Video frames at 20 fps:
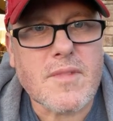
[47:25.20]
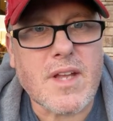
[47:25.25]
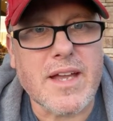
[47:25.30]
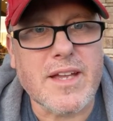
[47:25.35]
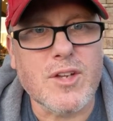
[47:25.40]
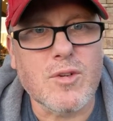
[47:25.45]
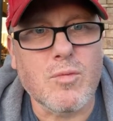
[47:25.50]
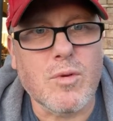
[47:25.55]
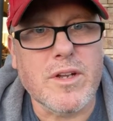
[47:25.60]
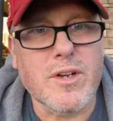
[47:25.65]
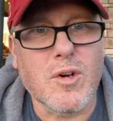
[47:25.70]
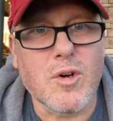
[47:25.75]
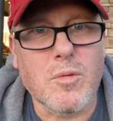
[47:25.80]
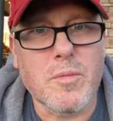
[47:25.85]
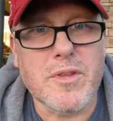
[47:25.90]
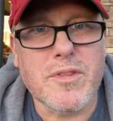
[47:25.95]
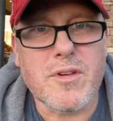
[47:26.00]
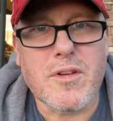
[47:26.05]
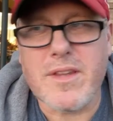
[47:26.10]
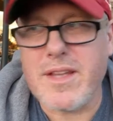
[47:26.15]
I could run
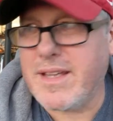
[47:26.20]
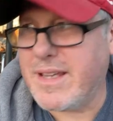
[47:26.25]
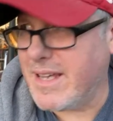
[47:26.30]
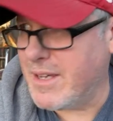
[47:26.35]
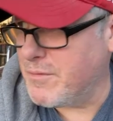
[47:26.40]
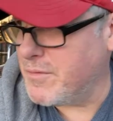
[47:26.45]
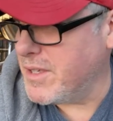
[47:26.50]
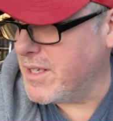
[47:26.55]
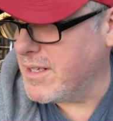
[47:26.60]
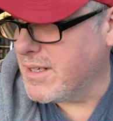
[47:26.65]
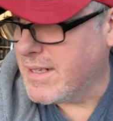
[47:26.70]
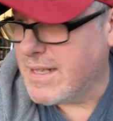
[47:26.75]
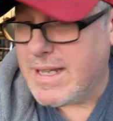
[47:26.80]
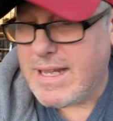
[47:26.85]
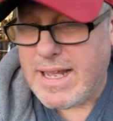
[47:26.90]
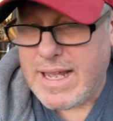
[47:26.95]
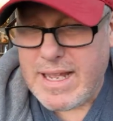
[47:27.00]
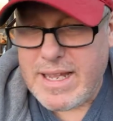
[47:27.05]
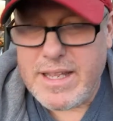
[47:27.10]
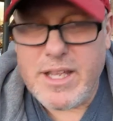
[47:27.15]
home with all that caffeine.
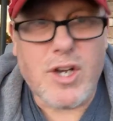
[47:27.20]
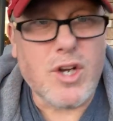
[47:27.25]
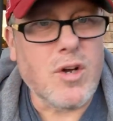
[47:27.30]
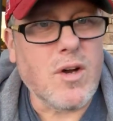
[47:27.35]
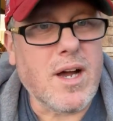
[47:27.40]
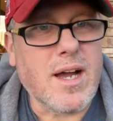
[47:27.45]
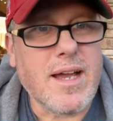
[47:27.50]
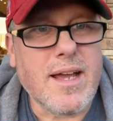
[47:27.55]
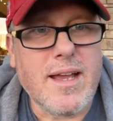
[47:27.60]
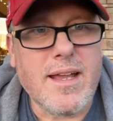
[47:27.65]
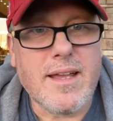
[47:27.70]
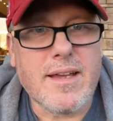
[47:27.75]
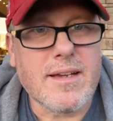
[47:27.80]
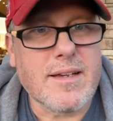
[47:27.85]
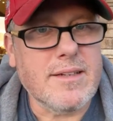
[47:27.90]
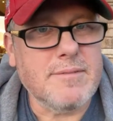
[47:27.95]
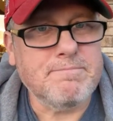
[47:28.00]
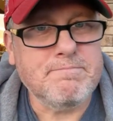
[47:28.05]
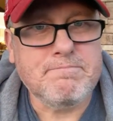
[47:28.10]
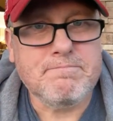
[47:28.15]
You know,
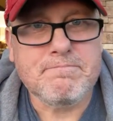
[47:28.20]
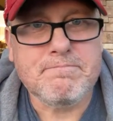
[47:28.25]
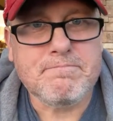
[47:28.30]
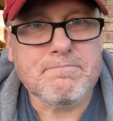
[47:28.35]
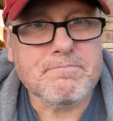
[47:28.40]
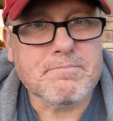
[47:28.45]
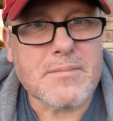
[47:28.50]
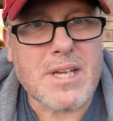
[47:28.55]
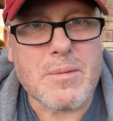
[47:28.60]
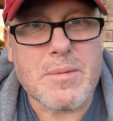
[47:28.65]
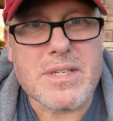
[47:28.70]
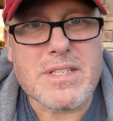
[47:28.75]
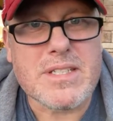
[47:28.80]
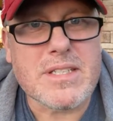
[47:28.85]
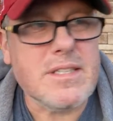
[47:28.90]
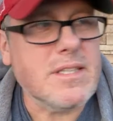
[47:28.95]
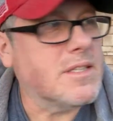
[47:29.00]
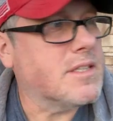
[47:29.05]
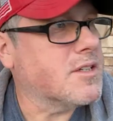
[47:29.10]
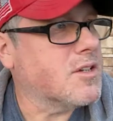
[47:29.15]
I'm
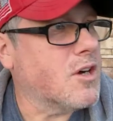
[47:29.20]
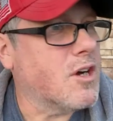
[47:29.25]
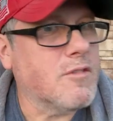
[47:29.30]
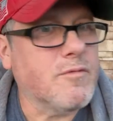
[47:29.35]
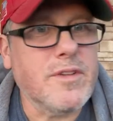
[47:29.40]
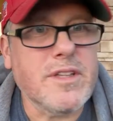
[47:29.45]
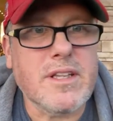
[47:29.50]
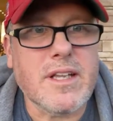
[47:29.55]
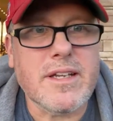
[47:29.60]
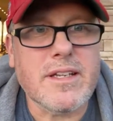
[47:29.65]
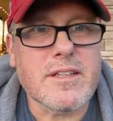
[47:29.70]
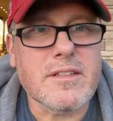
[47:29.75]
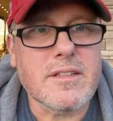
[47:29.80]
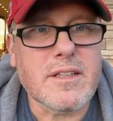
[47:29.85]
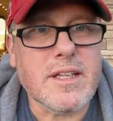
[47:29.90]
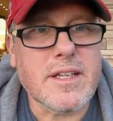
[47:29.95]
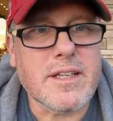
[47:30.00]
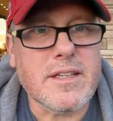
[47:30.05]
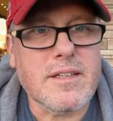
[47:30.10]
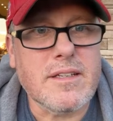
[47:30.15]
addicted to coffee like
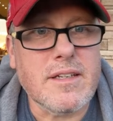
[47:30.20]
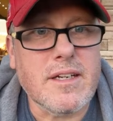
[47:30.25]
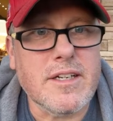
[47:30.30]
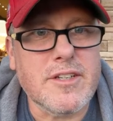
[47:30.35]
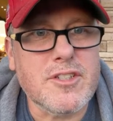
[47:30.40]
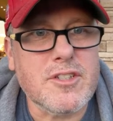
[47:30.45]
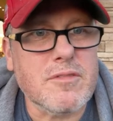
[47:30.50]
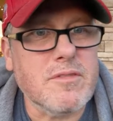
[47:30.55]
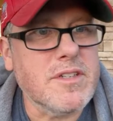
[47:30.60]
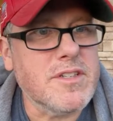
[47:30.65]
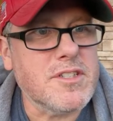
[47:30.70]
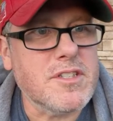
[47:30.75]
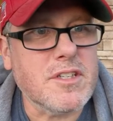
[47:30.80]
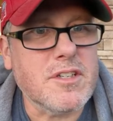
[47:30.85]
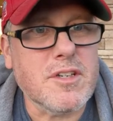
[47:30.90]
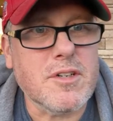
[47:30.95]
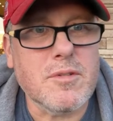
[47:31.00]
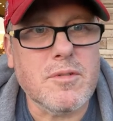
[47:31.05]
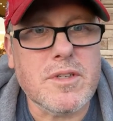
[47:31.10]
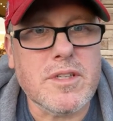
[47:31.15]
Hunter is to
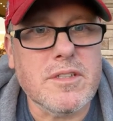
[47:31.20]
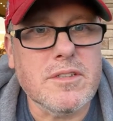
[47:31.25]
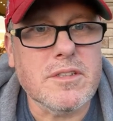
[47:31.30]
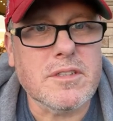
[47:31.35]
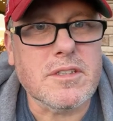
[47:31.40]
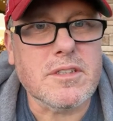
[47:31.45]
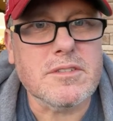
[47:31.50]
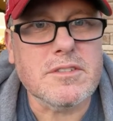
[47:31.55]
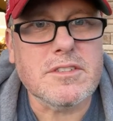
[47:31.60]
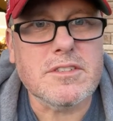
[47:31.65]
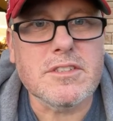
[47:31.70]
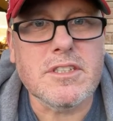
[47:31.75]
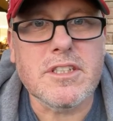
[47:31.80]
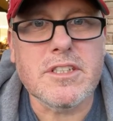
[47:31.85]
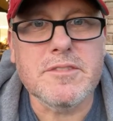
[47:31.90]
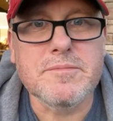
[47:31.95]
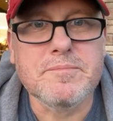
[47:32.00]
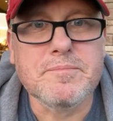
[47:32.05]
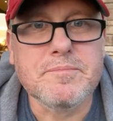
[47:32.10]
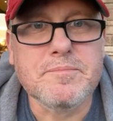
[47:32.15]
Coke and hookers, you
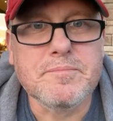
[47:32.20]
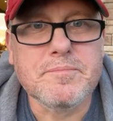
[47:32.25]
know?